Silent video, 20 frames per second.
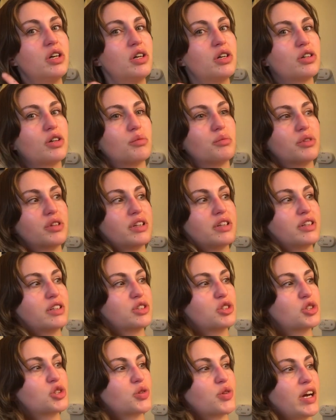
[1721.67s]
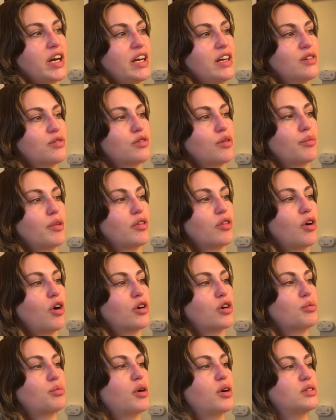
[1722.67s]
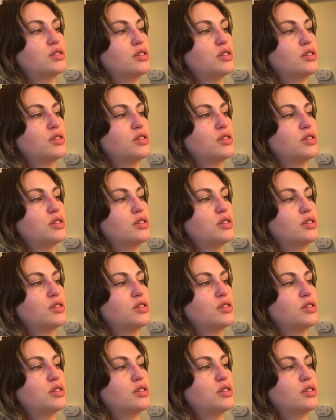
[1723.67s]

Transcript: completely straight from the longer parts